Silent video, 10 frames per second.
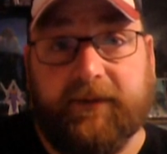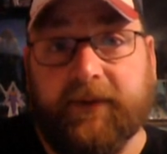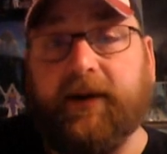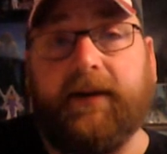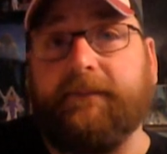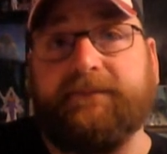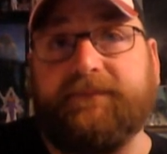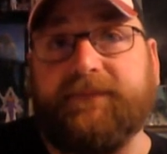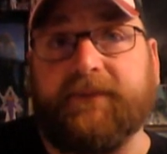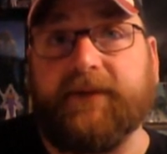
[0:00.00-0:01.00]

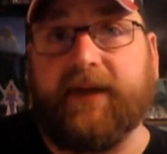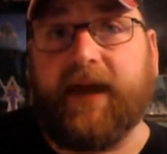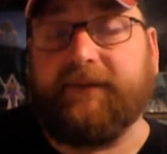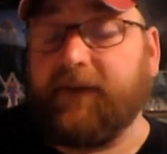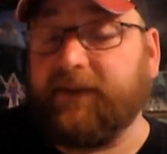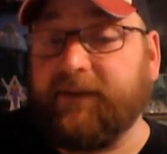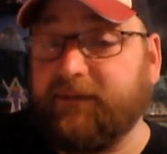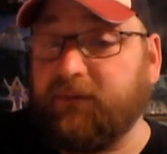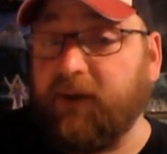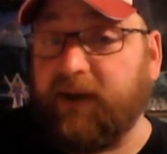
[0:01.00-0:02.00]
I read
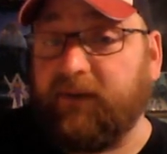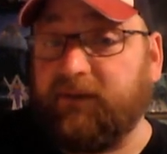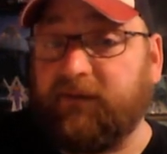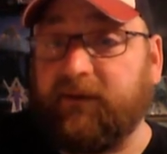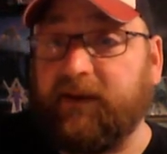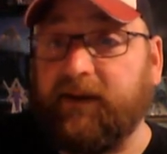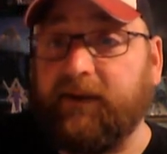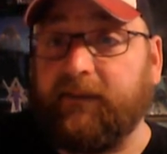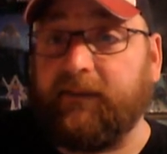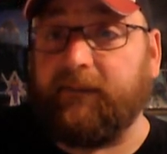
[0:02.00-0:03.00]
this twice,
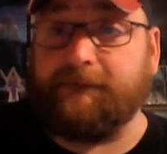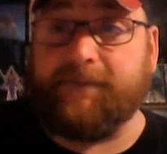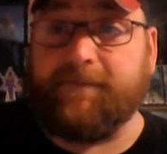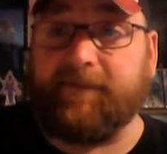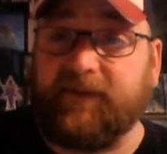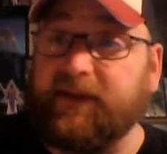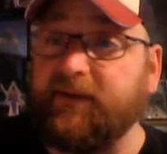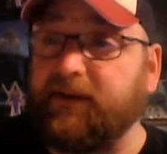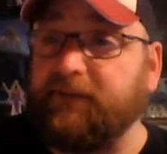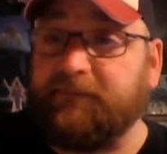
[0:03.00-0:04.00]
and it's a
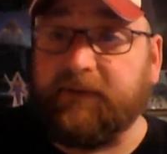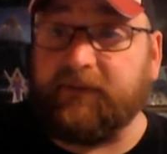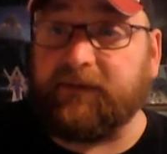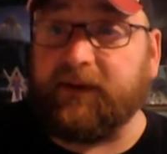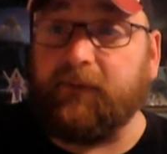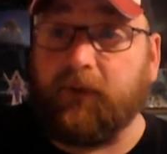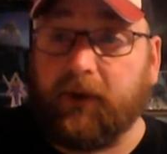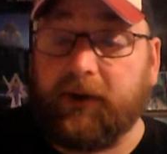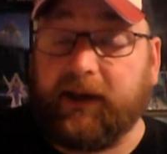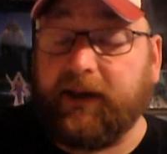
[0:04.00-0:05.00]
little confusing,
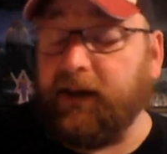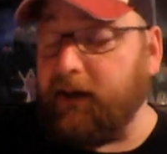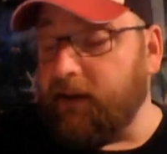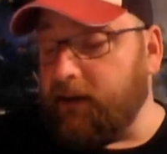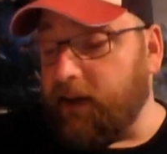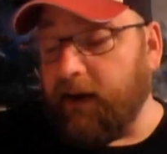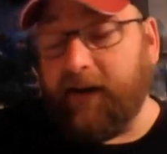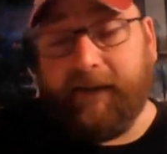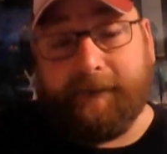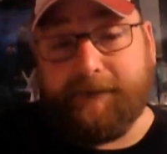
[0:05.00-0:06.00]
wordy.
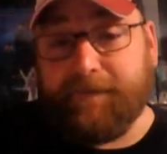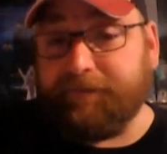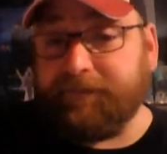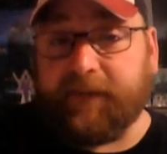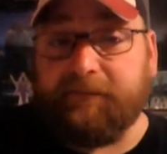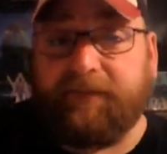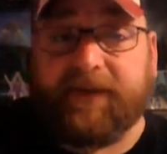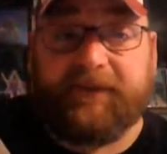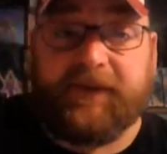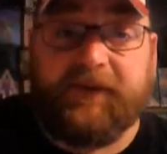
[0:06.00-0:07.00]

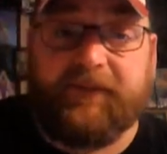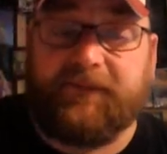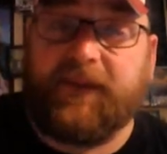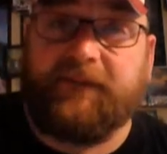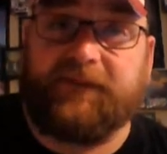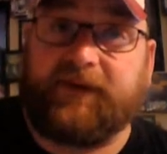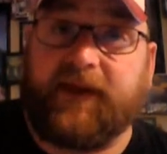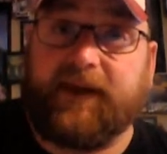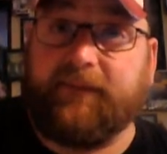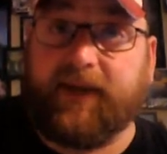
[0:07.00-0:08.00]
But if you've loved
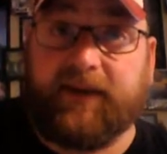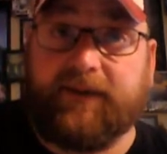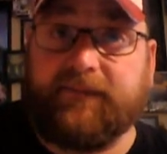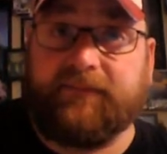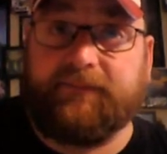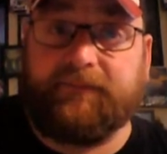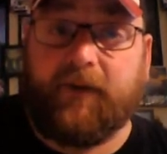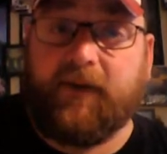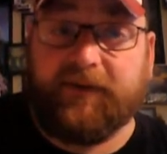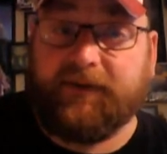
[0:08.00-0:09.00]
Sandman
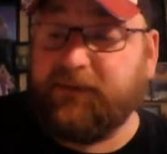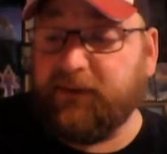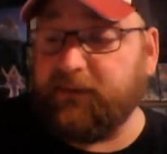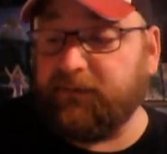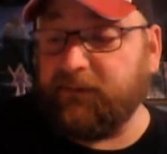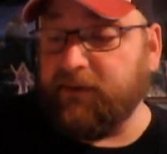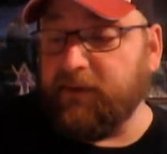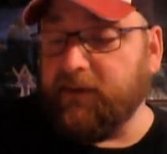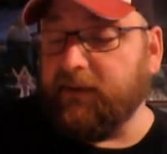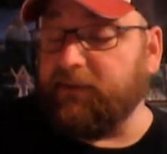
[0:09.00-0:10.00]
all these years,
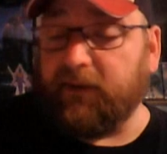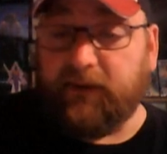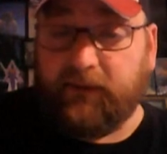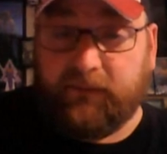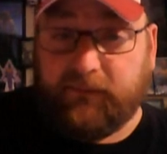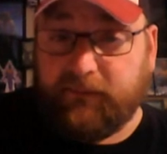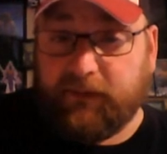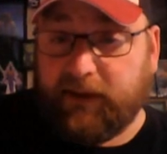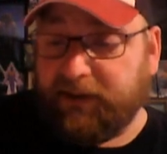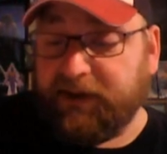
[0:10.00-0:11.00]
the whole
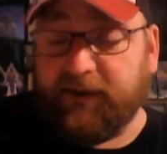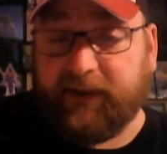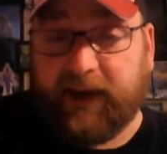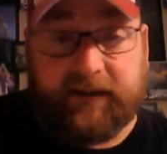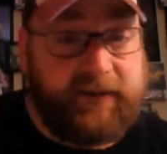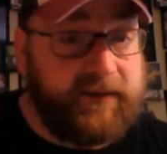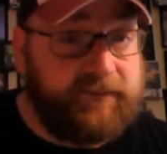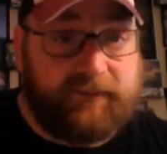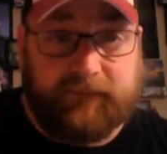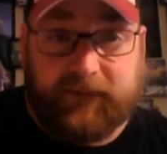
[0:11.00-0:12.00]
Neil
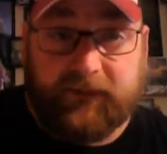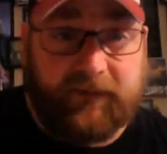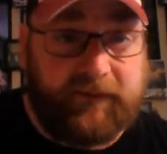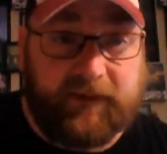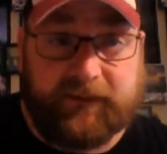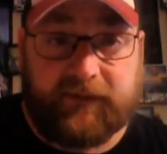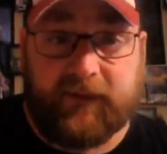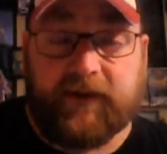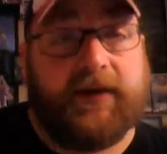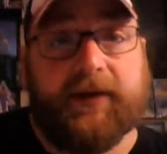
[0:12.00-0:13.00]
Gaiman
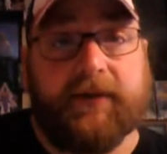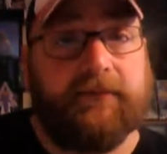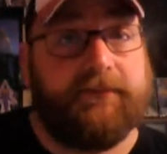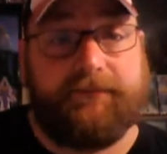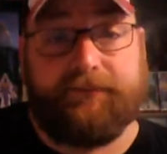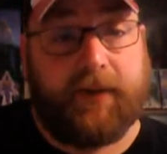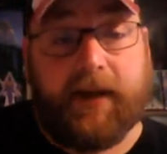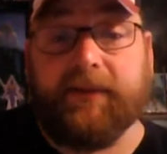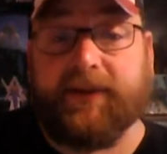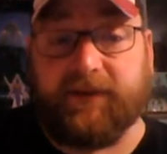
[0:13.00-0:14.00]
universe, you
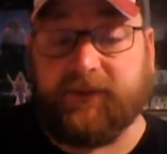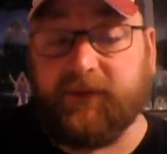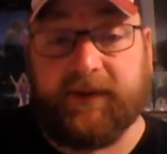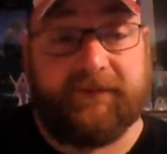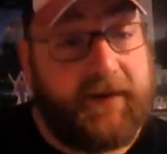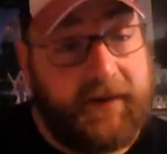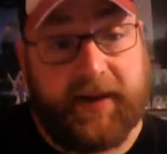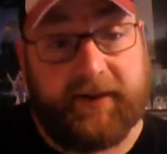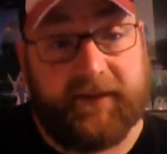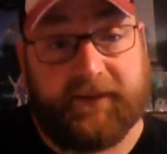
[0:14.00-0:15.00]
probably enjoyed the fuck
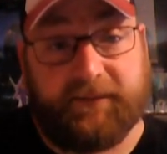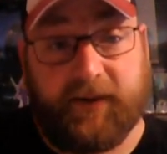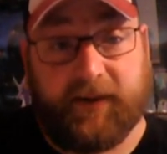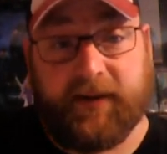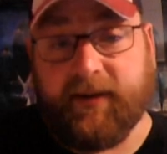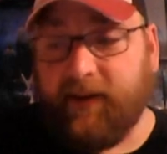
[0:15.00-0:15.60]
out of this book.